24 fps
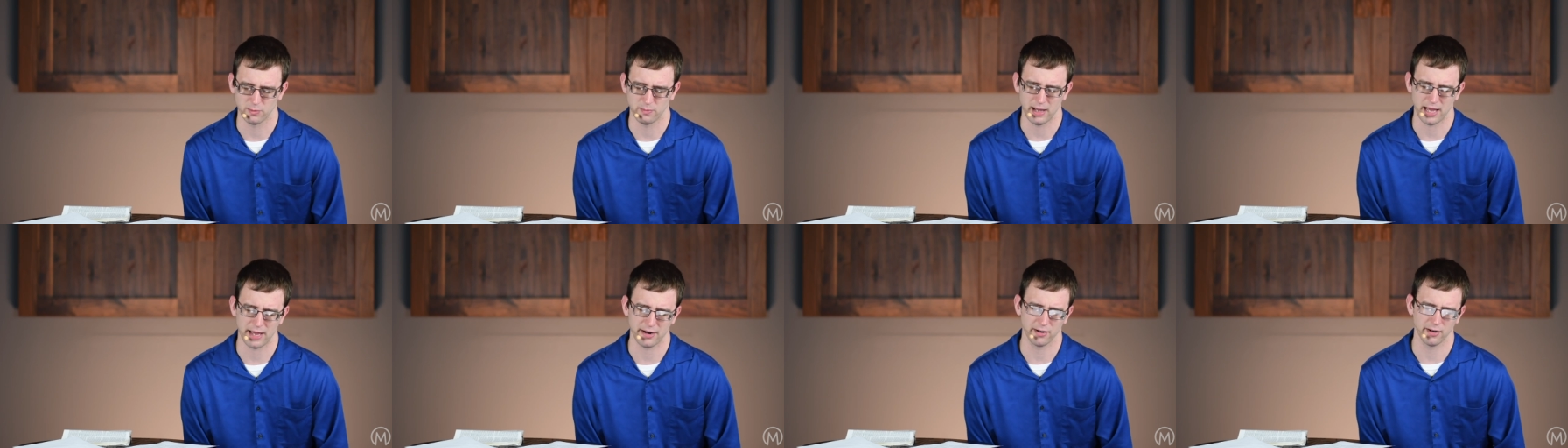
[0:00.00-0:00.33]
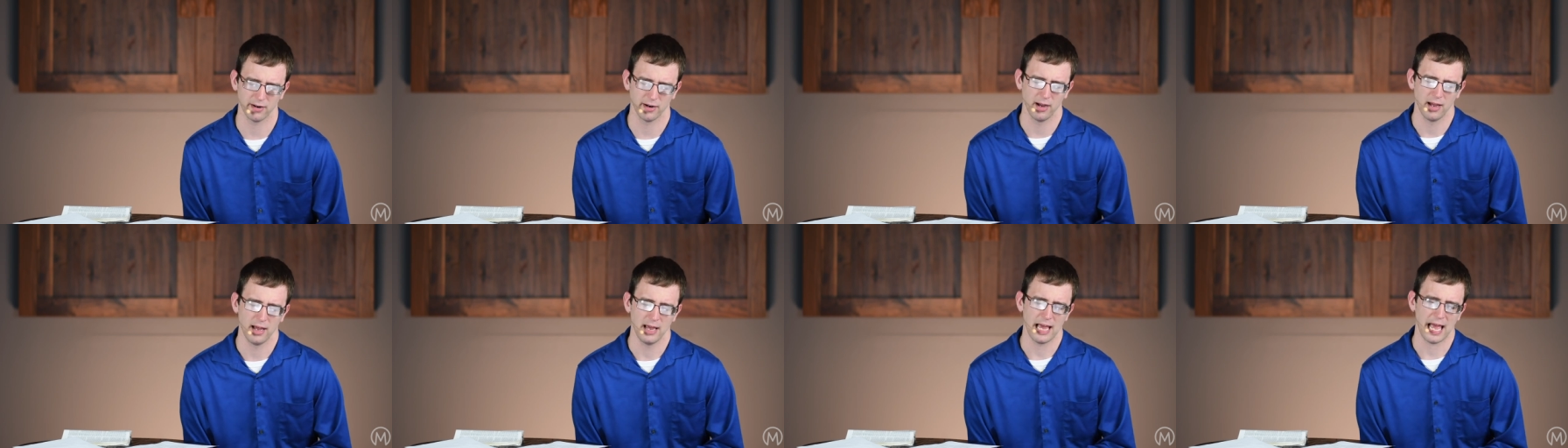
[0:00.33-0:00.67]
no
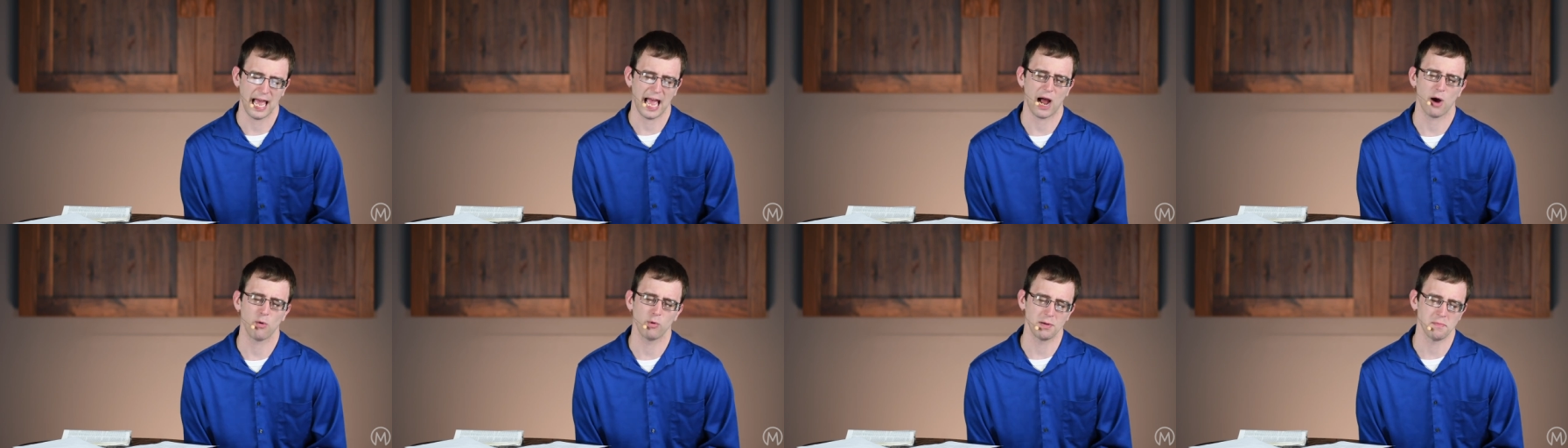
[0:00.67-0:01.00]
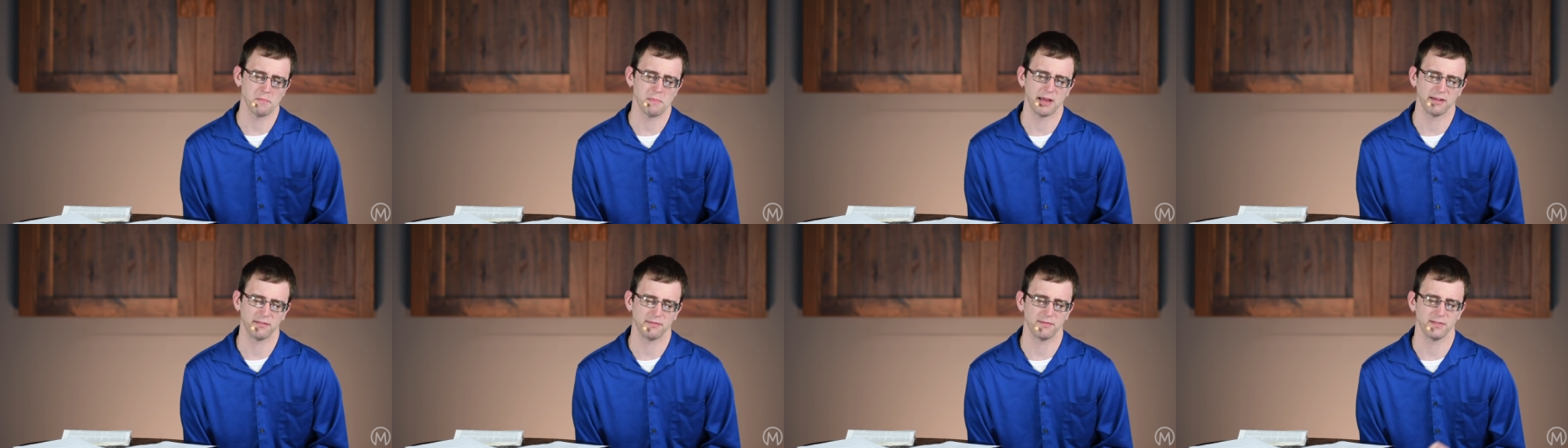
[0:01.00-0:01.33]
matter how
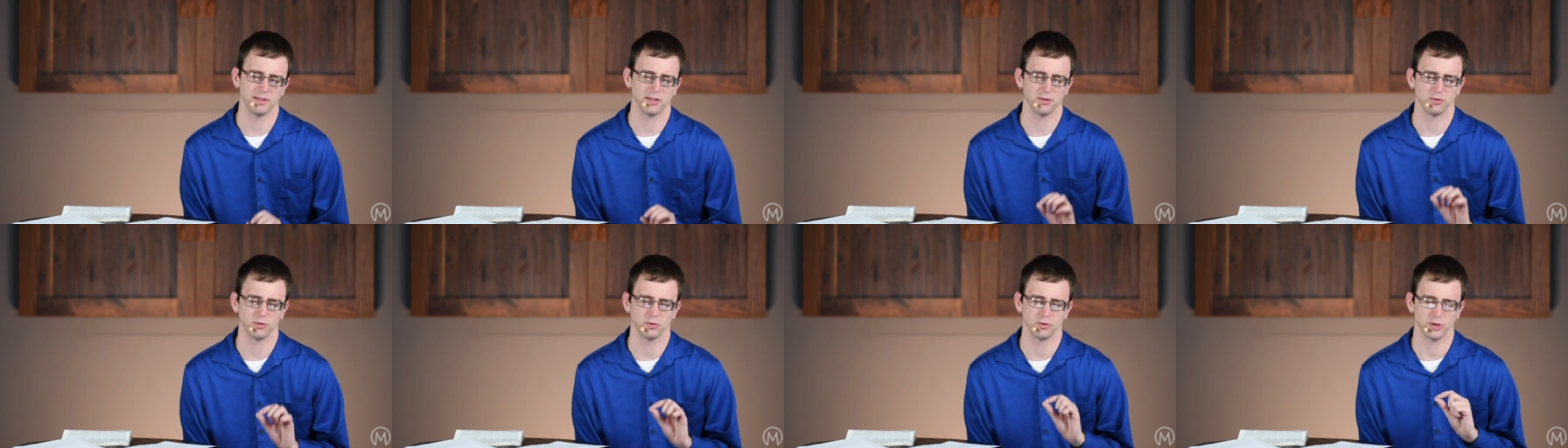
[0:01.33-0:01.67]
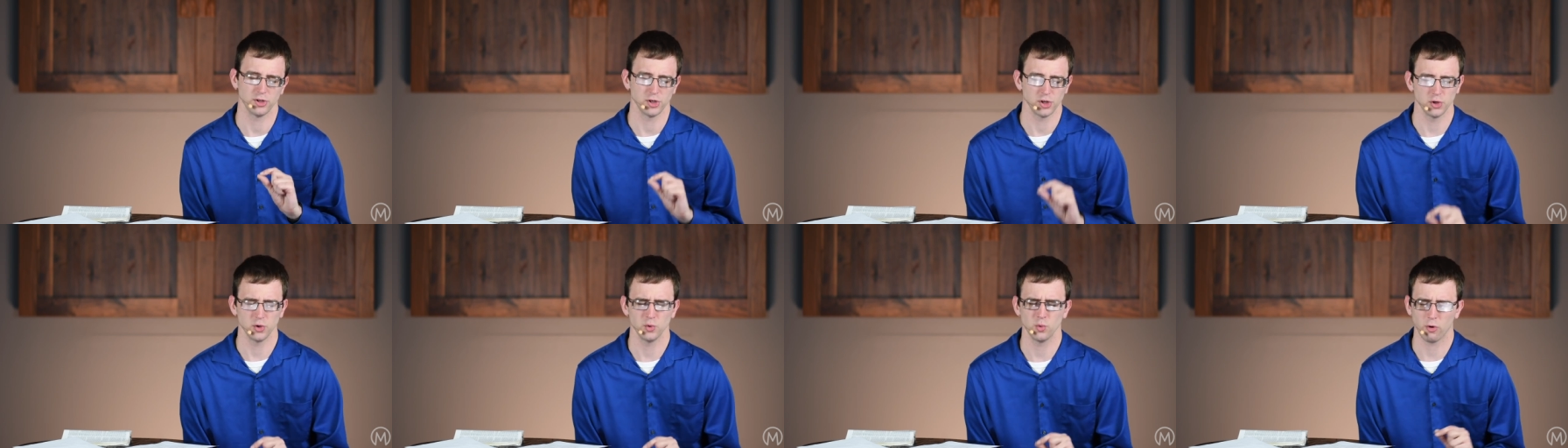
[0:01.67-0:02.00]
we may
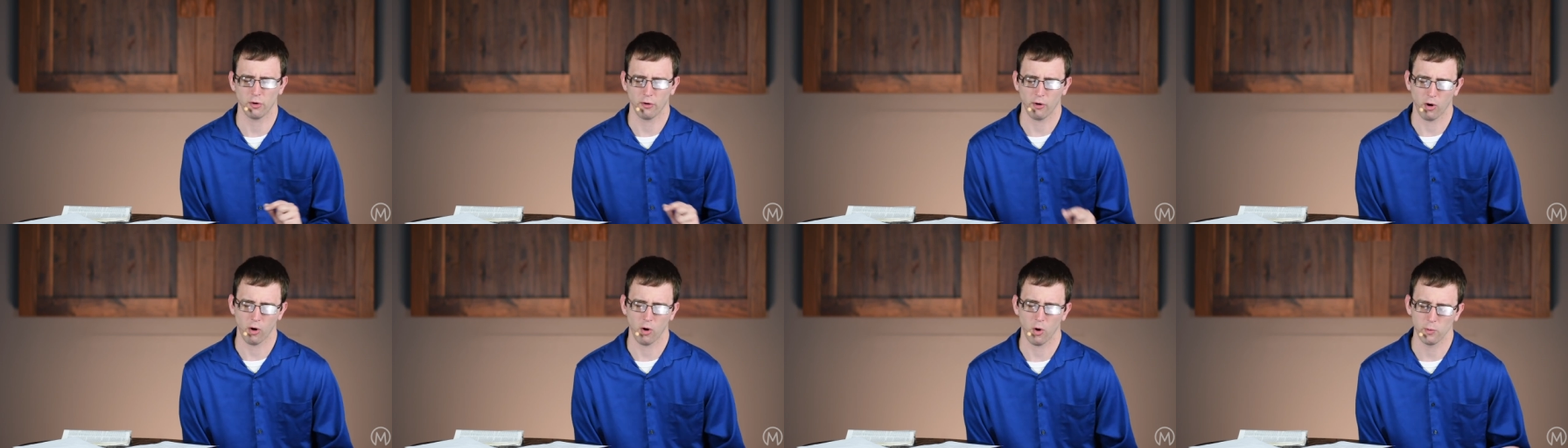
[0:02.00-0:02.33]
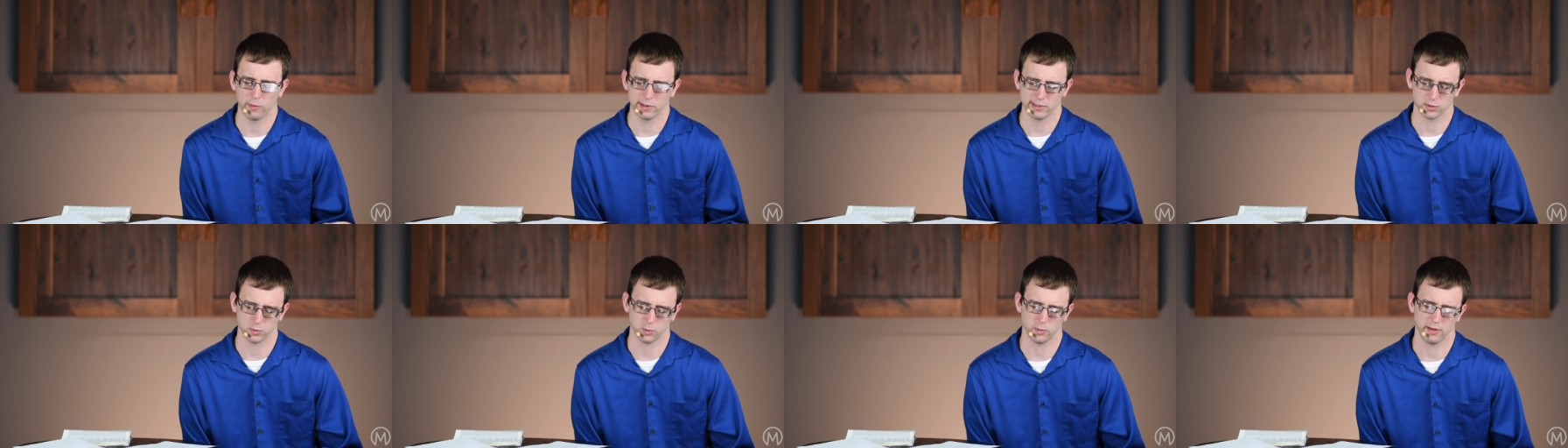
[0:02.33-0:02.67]
feel, you are
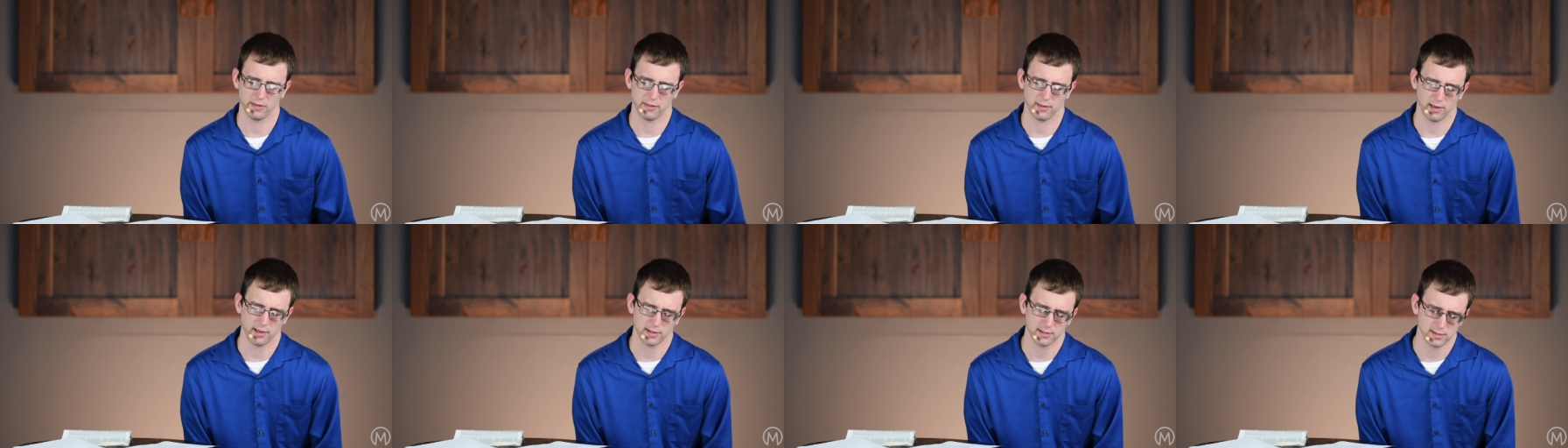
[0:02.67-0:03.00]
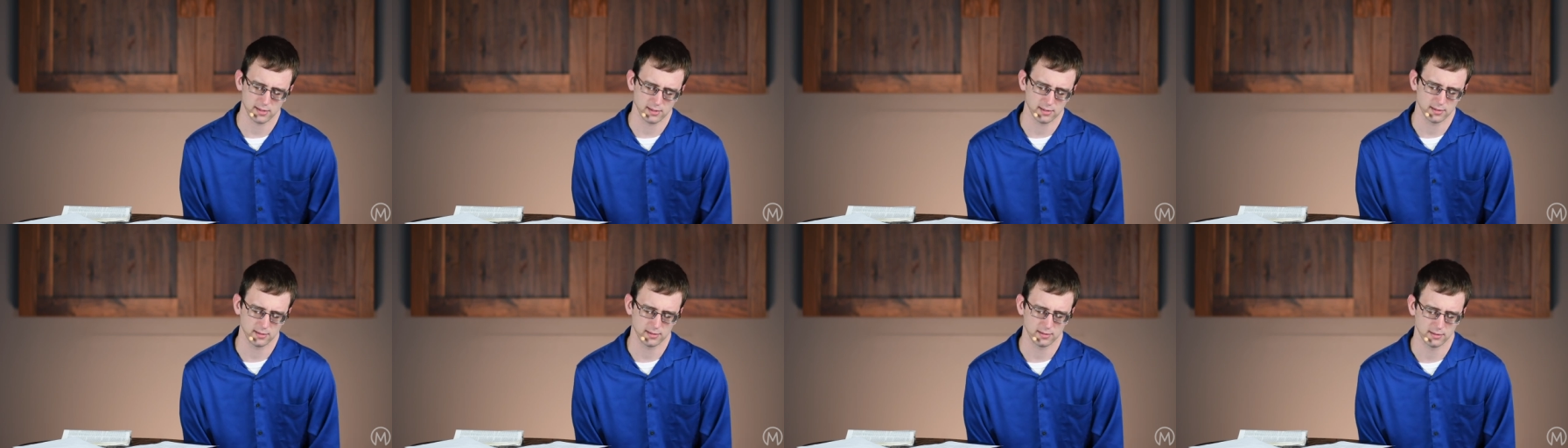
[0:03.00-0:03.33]
always with
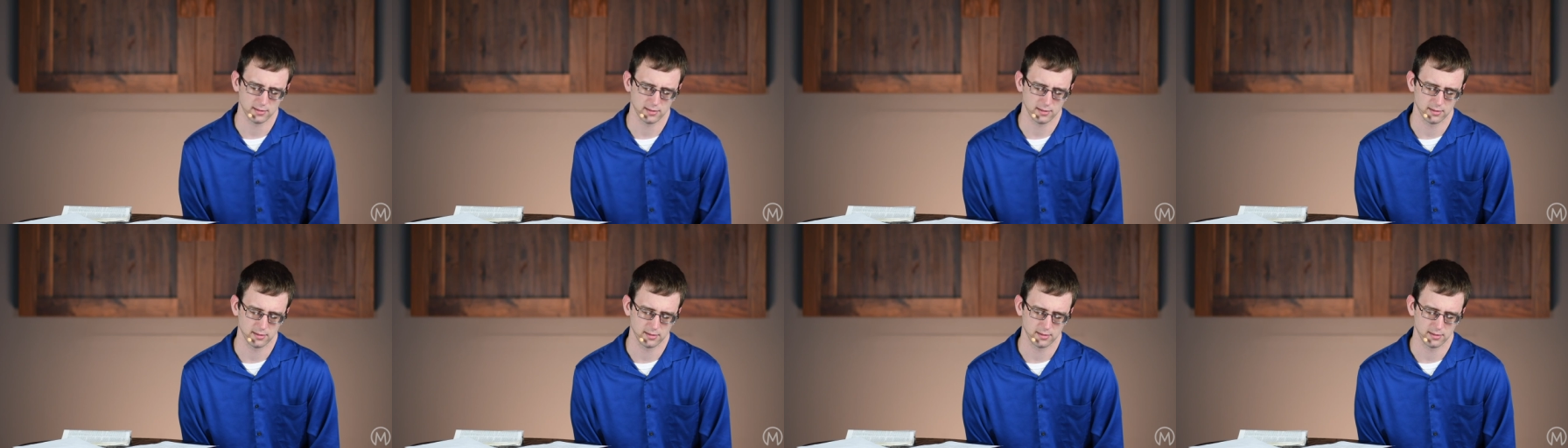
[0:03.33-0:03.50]
us.